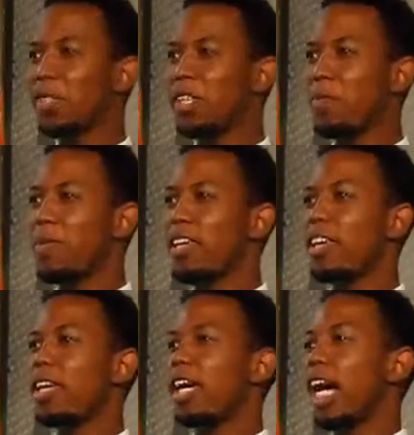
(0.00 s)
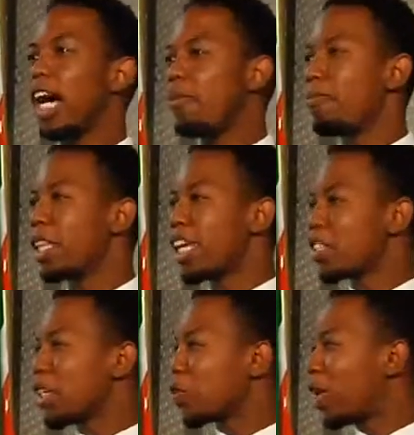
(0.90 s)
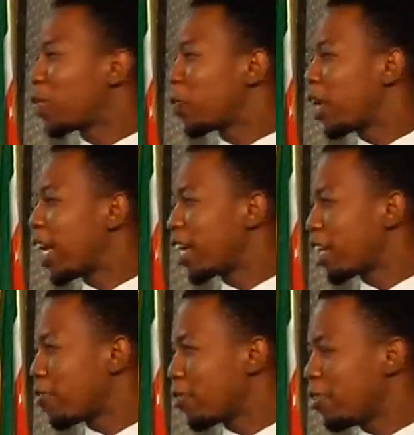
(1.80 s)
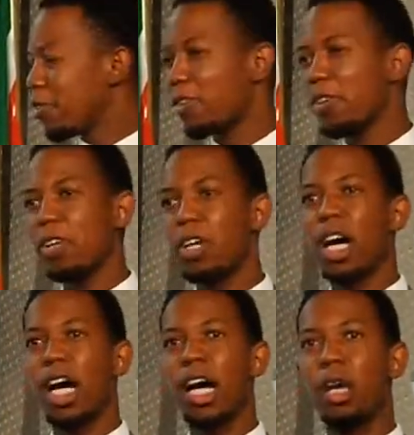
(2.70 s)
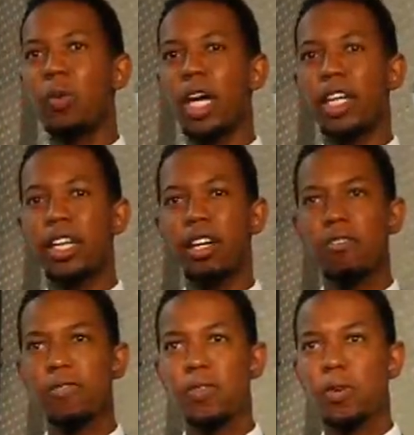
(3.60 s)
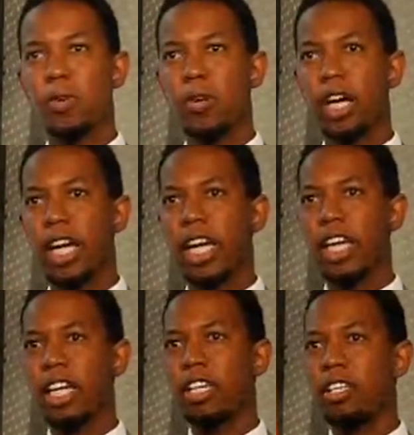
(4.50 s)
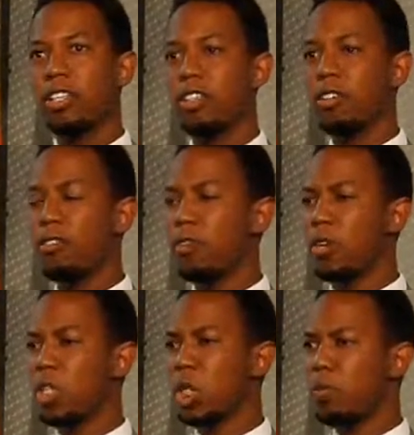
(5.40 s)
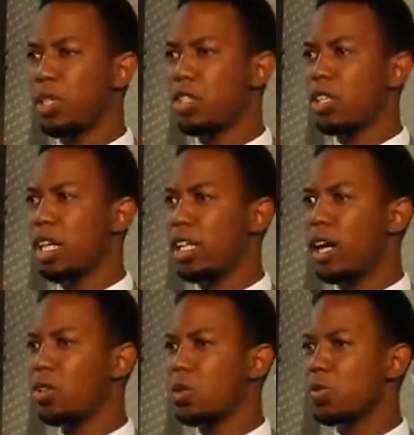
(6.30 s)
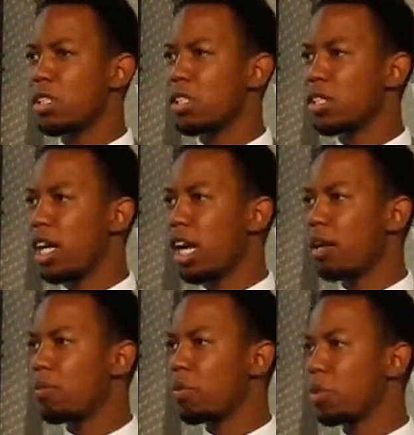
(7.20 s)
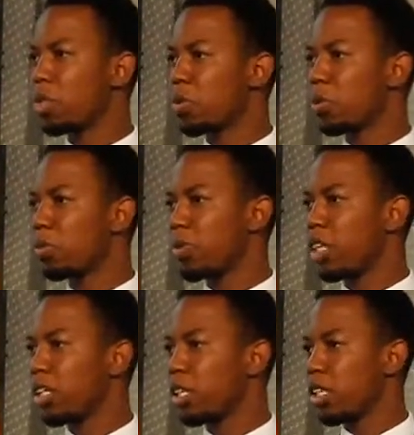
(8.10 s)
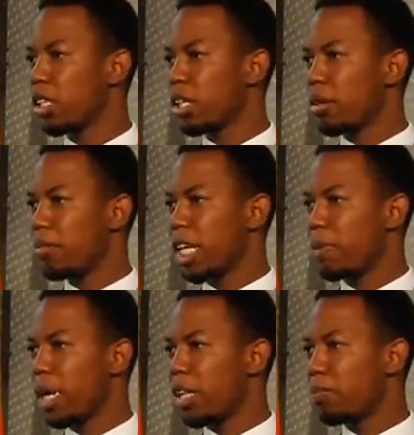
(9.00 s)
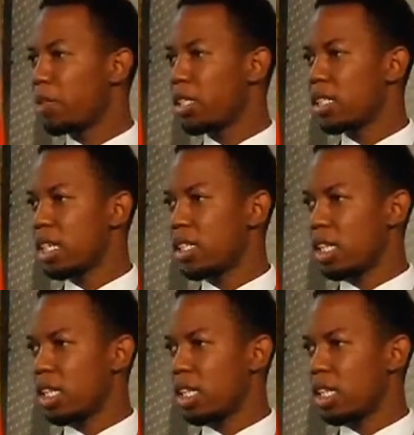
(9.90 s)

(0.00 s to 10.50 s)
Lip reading: to them. But that's not what we are here for. We are here for a very special announcement which will be made by the Minister and